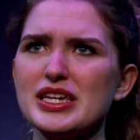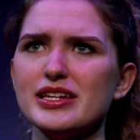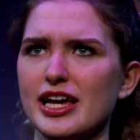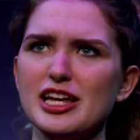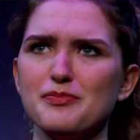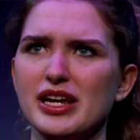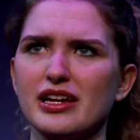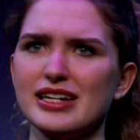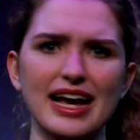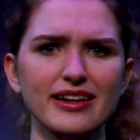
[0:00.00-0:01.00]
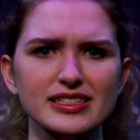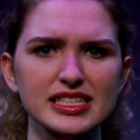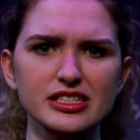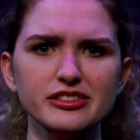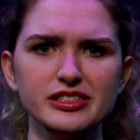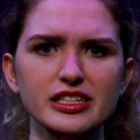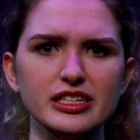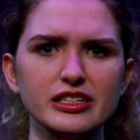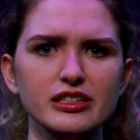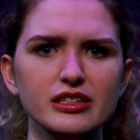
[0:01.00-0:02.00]
bead headband. I can still
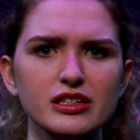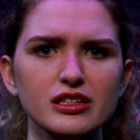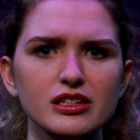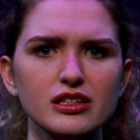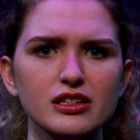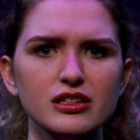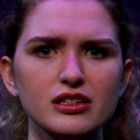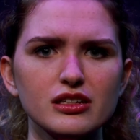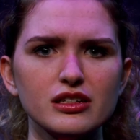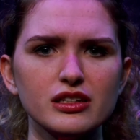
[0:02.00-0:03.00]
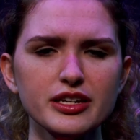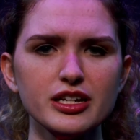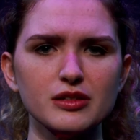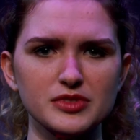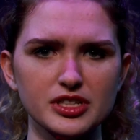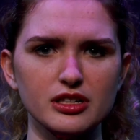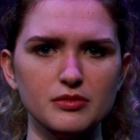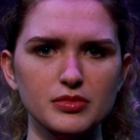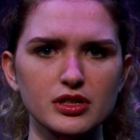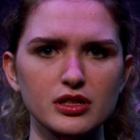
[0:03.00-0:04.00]
see it. He comes
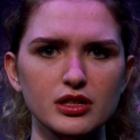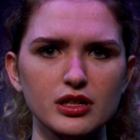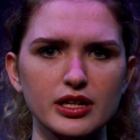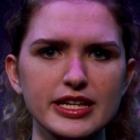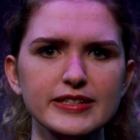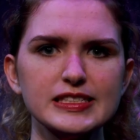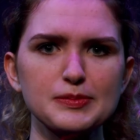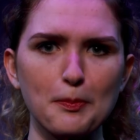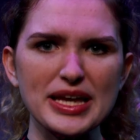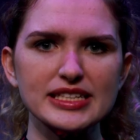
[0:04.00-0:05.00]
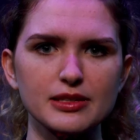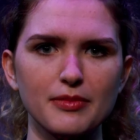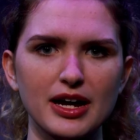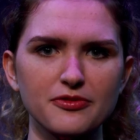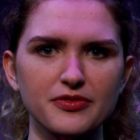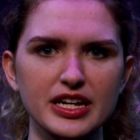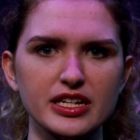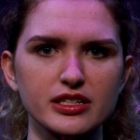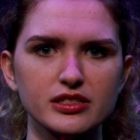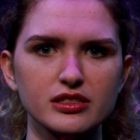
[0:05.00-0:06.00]
up and he spits in my
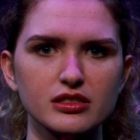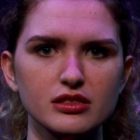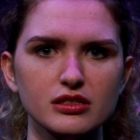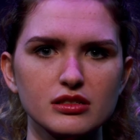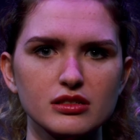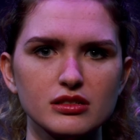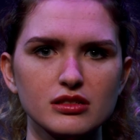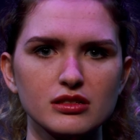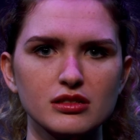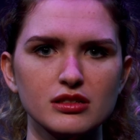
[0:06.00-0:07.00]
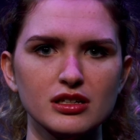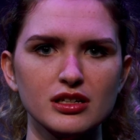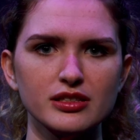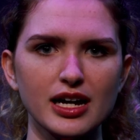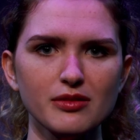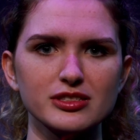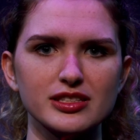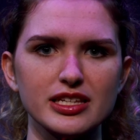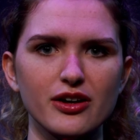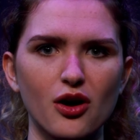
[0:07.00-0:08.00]
face. That was
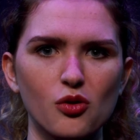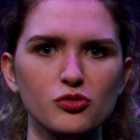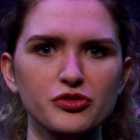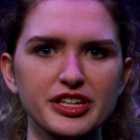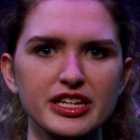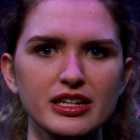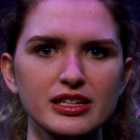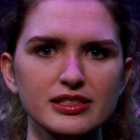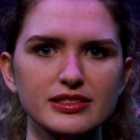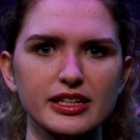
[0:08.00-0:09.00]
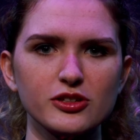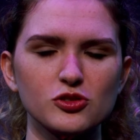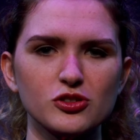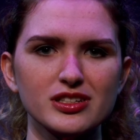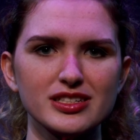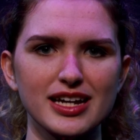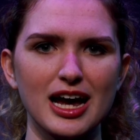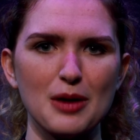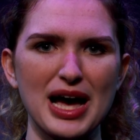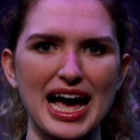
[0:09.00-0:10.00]
the only single
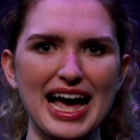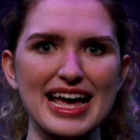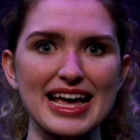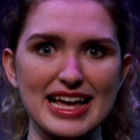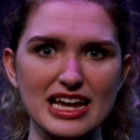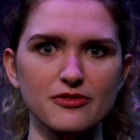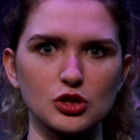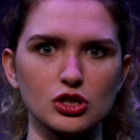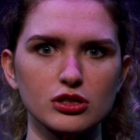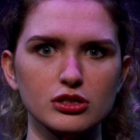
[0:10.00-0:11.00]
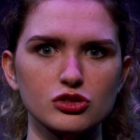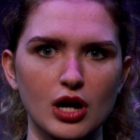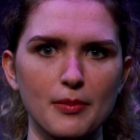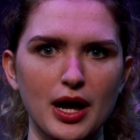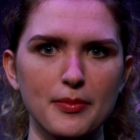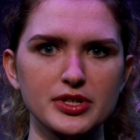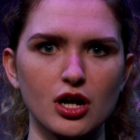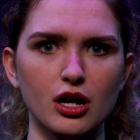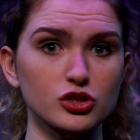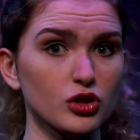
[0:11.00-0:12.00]
time I ever dropped my
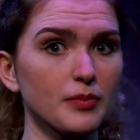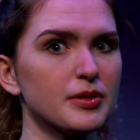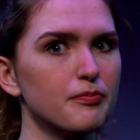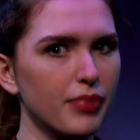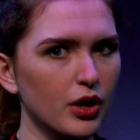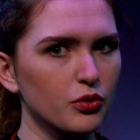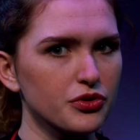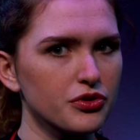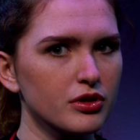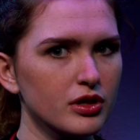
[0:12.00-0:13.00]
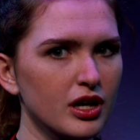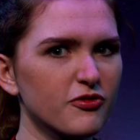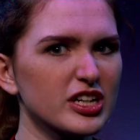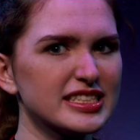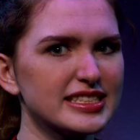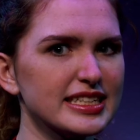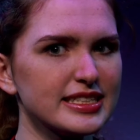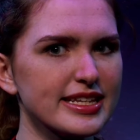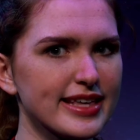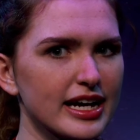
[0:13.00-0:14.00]
batons, dropped them both in front of
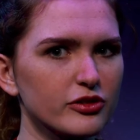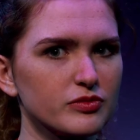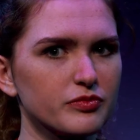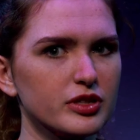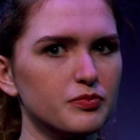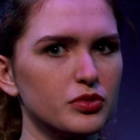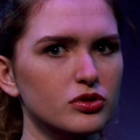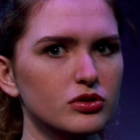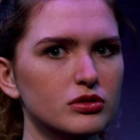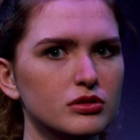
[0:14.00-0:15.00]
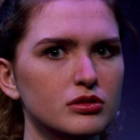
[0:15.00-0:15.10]
60,000 people.